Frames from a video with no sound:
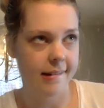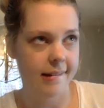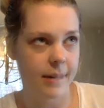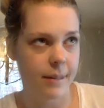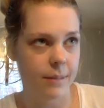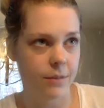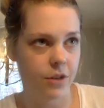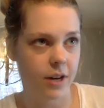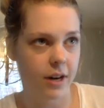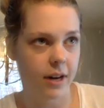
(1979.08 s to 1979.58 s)

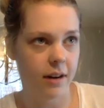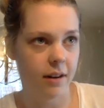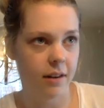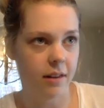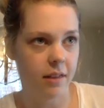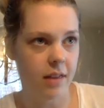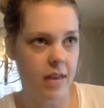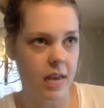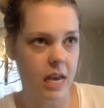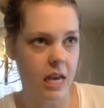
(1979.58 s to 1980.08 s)
trying to
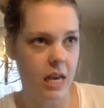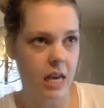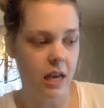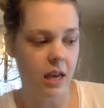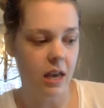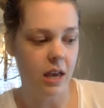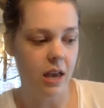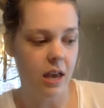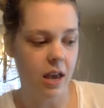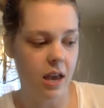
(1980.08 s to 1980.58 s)
think,
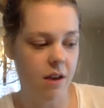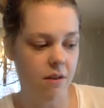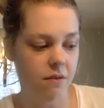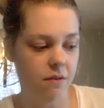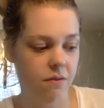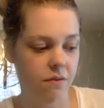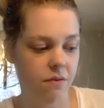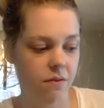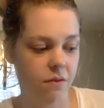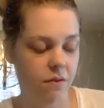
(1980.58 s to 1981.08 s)

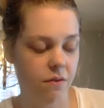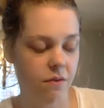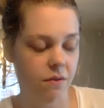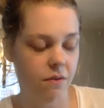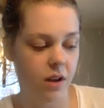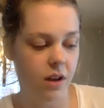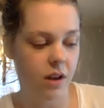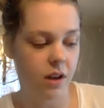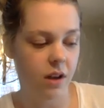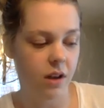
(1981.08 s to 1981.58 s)
if
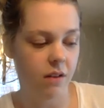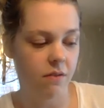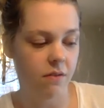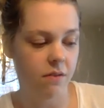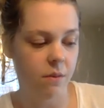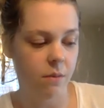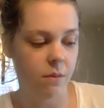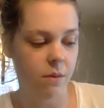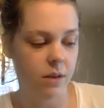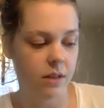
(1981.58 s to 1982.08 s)

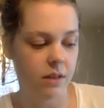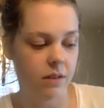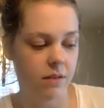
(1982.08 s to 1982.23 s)
it was a